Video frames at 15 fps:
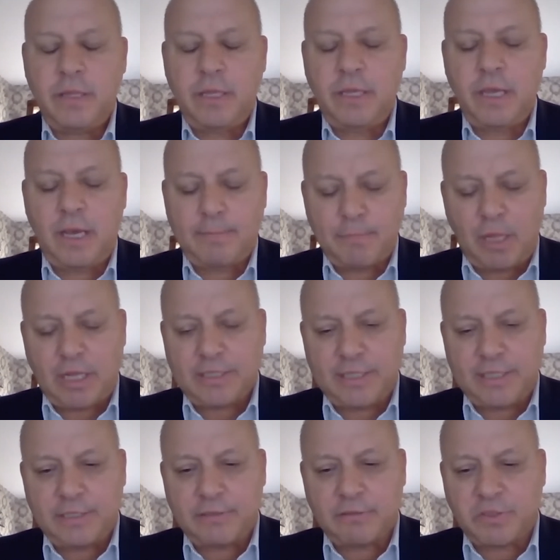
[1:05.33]
the
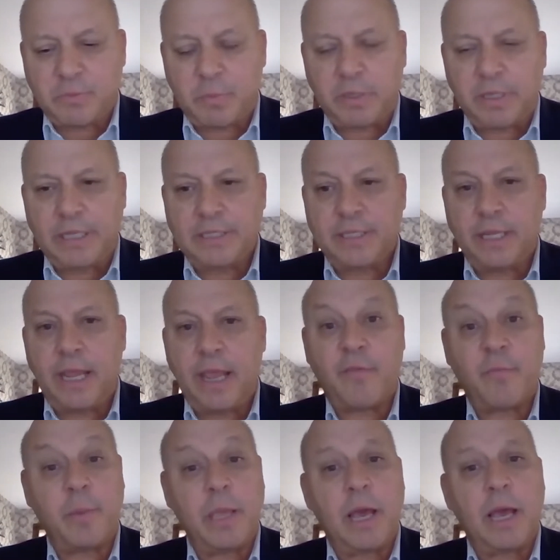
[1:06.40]
Los Angeles police and the
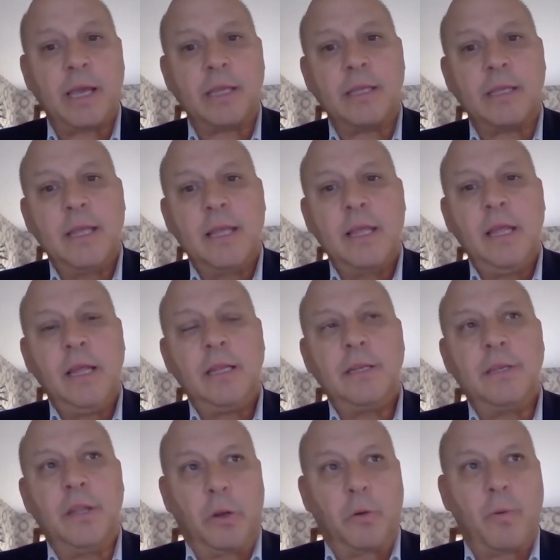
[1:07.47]
FBI
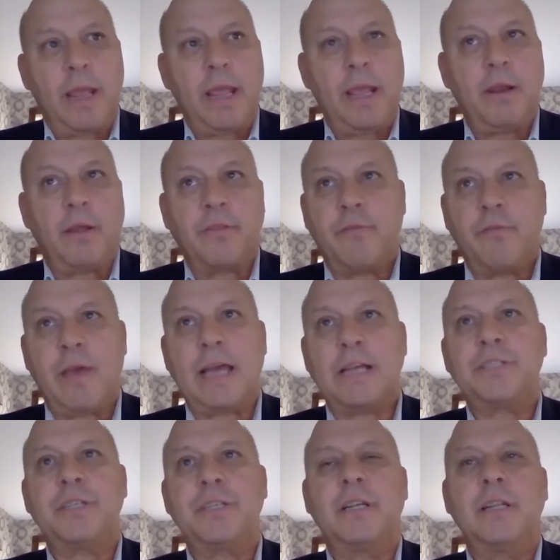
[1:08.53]
did a raid on
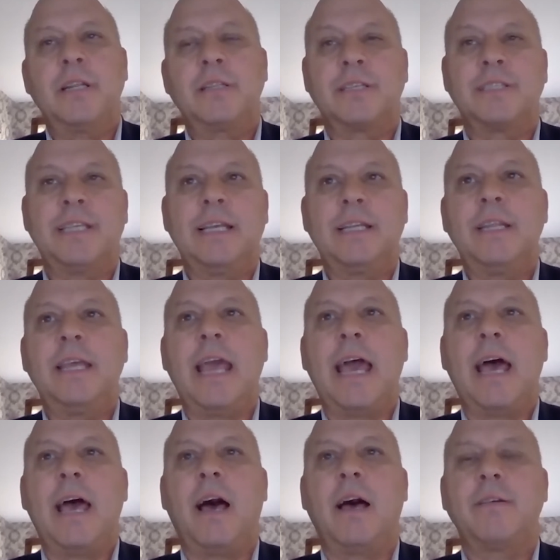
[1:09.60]
the
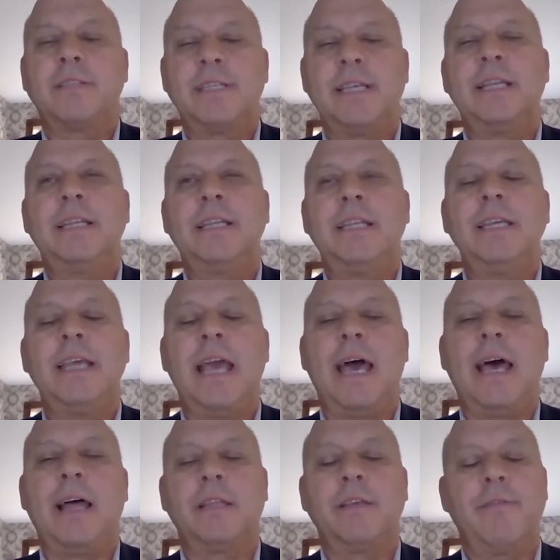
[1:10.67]
Santee
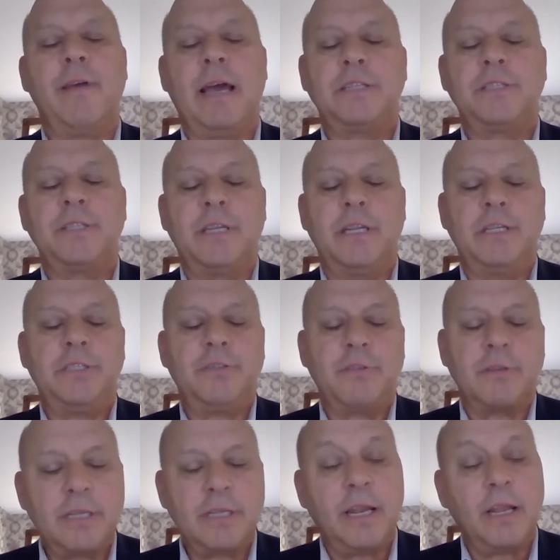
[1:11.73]
Alley fashion
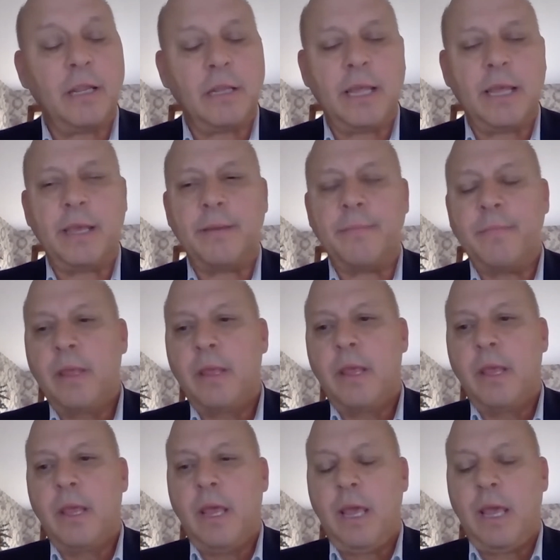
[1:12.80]
district in LA.
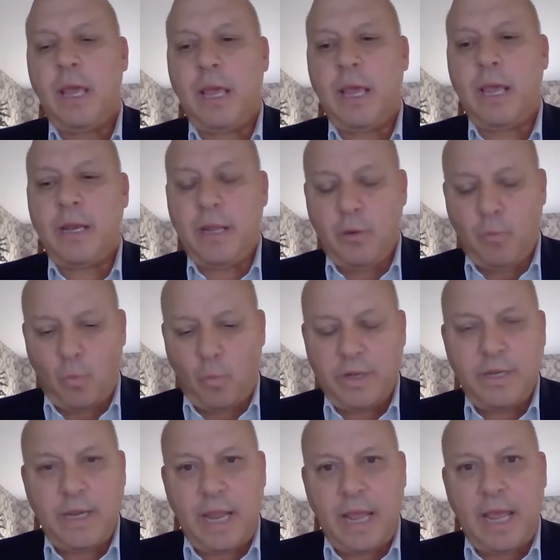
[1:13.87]
And in
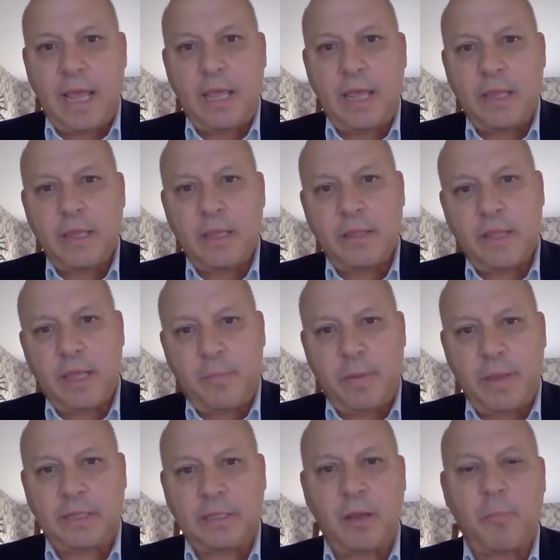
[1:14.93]
one day, they
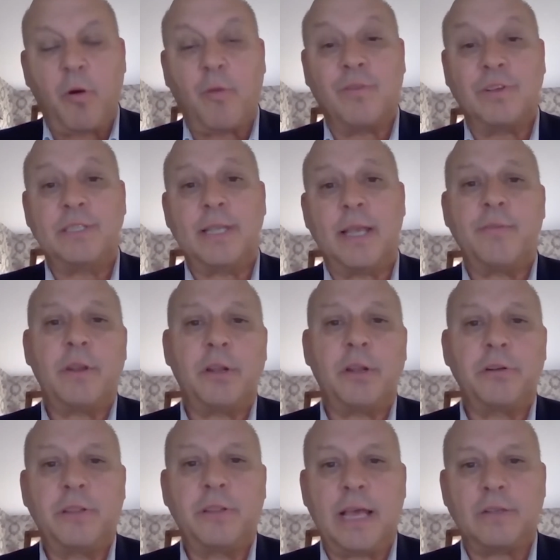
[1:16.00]
picked up over
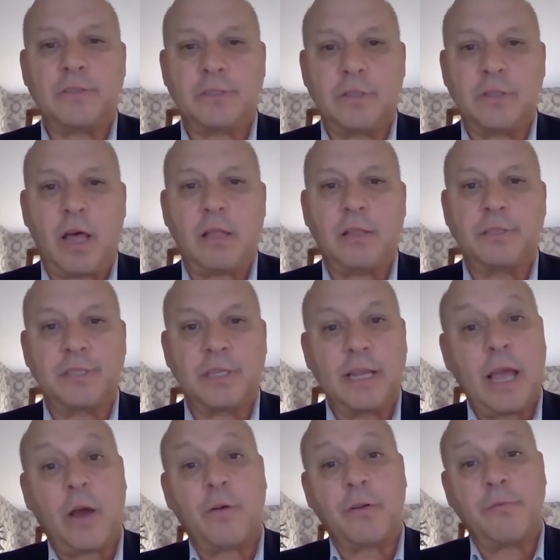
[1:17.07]
$700,000 in
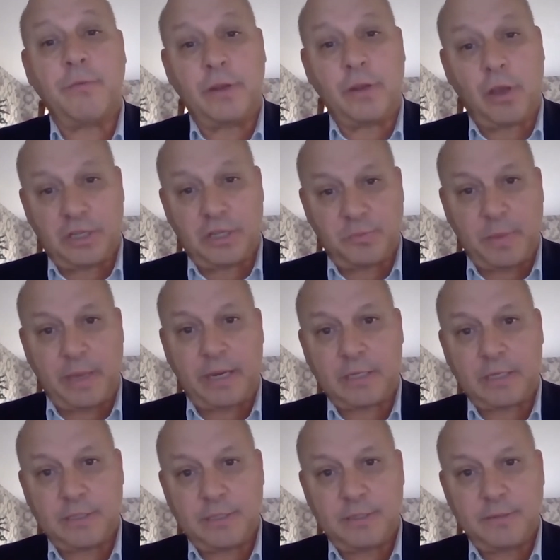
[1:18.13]
counterfeit
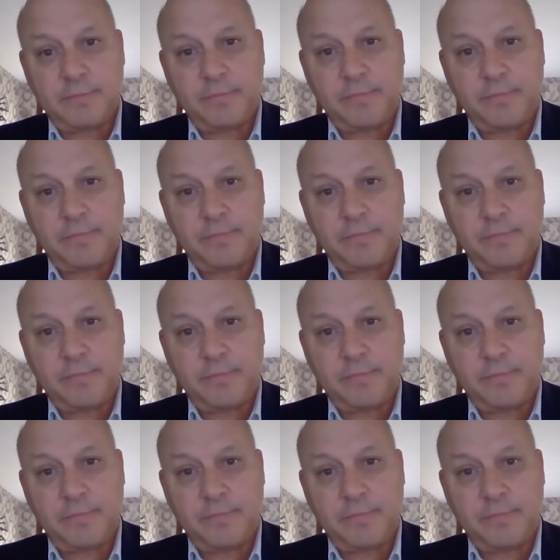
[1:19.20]
cosmetics.